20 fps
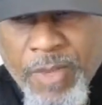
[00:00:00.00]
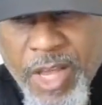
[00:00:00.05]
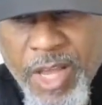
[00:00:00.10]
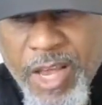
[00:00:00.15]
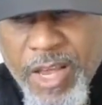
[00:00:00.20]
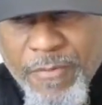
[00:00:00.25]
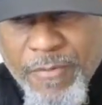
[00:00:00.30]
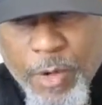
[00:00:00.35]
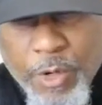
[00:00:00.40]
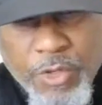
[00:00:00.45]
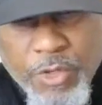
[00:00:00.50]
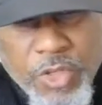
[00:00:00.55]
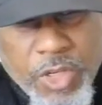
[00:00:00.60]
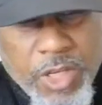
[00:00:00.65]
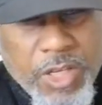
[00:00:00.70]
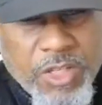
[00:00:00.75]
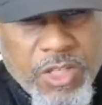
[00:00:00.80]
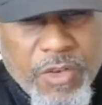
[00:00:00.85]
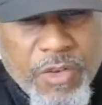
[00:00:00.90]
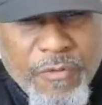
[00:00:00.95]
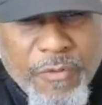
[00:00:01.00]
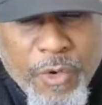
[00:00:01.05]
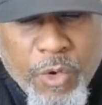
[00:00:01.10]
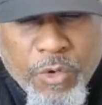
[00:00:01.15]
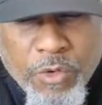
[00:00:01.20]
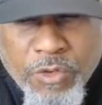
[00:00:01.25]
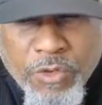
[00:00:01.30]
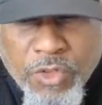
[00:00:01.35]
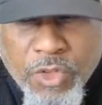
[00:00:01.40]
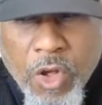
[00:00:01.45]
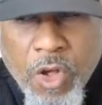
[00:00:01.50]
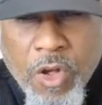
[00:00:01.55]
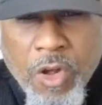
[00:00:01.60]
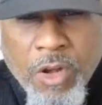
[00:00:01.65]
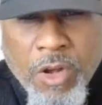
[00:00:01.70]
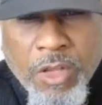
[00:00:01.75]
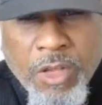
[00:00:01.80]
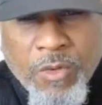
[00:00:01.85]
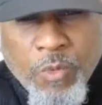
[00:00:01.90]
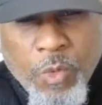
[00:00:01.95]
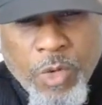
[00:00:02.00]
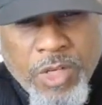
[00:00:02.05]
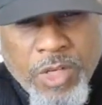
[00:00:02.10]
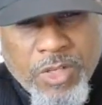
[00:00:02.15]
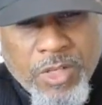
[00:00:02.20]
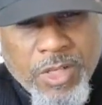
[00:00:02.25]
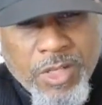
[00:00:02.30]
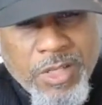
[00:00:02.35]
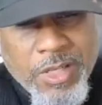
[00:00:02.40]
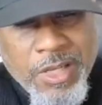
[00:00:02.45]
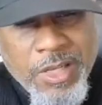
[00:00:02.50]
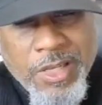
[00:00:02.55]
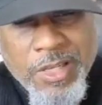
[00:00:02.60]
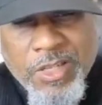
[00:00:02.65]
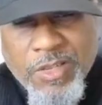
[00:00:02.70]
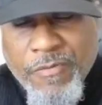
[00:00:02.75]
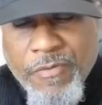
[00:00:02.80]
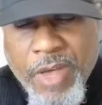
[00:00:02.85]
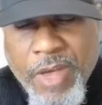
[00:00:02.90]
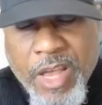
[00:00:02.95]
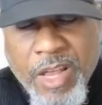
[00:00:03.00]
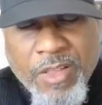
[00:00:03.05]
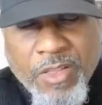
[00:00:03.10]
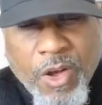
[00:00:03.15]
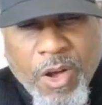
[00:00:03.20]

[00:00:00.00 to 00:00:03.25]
Adversity is the fertile soil in which the seeds of faith